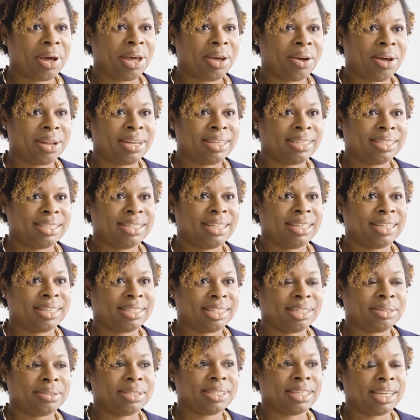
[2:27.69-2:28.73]
got into
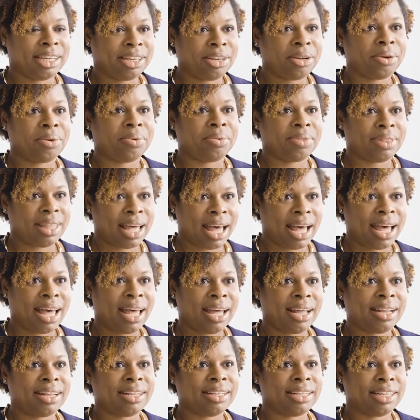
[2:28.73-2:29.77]
this. I was like, no,
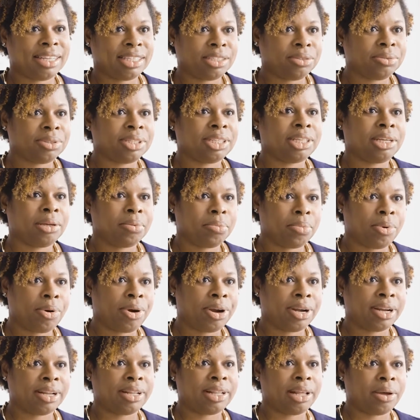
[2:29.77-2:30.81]
that is really
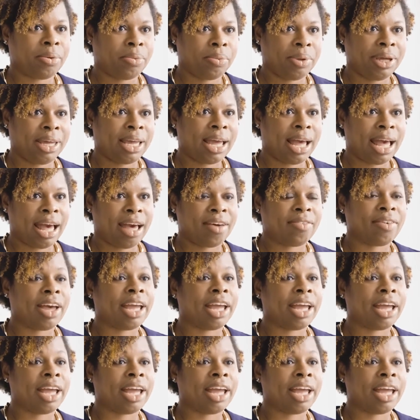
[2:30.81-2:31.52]
important that we have.